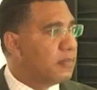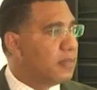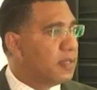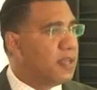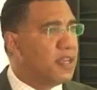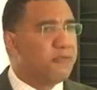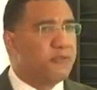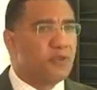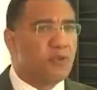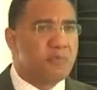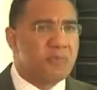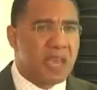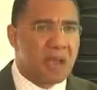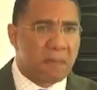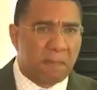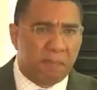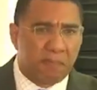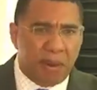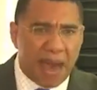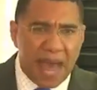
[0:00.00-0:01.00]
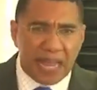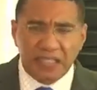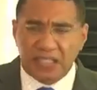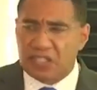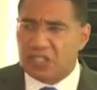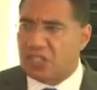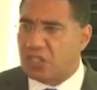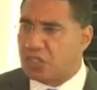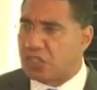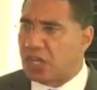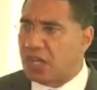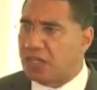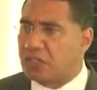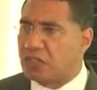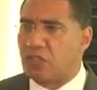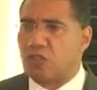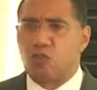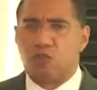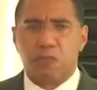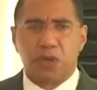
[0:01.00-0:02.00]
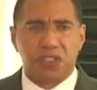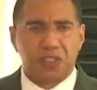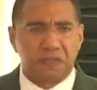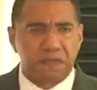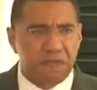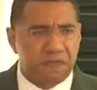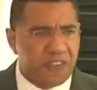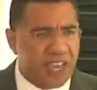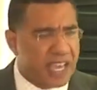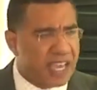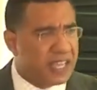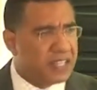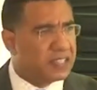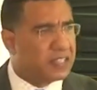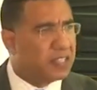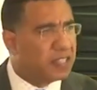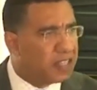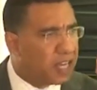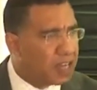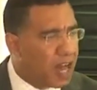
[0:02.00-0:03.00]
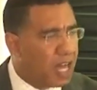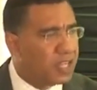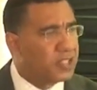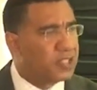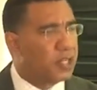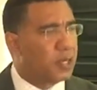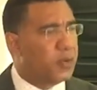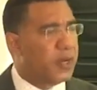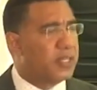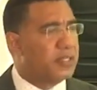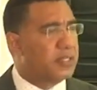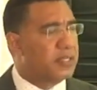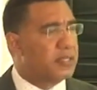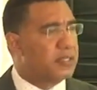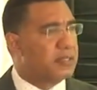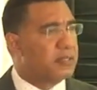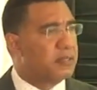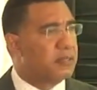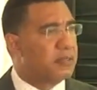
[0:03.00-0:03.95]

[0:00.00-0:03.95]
If you make bad decisions, you must face the consequences.